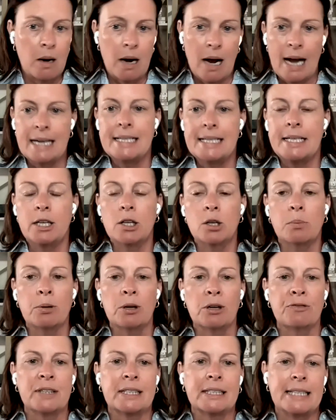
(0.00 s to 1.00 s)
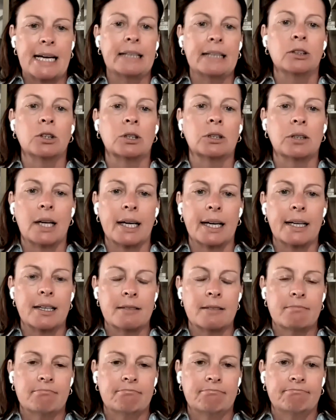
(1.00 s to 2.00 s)
ideal perfect day look like?
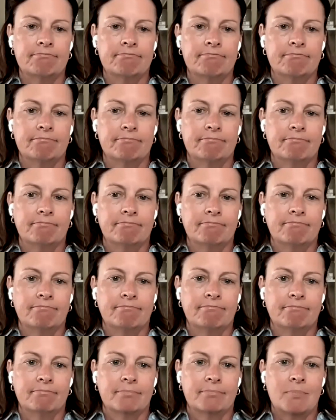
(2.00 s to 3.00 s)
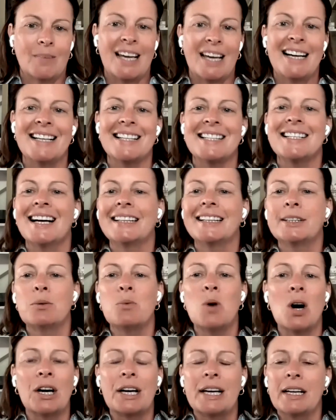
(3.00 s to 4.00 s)
And it's not the
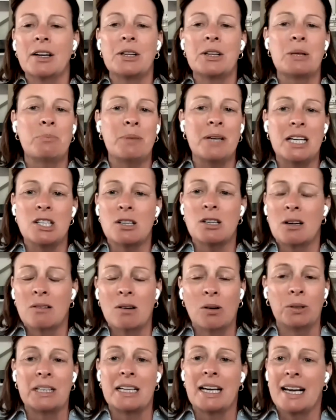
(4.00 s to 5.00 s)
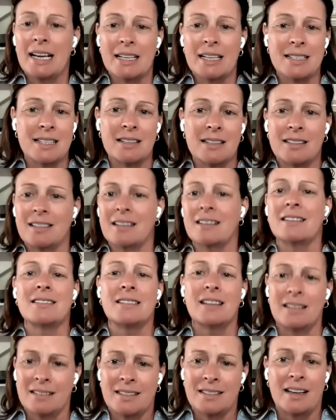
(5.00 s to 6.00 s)
walking on the beach holding hands into the
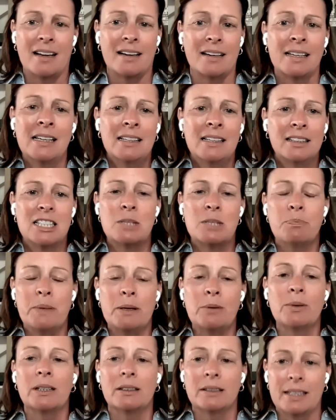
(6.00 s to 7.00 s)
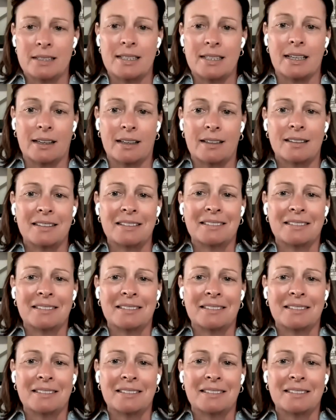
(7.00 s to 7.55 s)
sunset. Let's be realistic.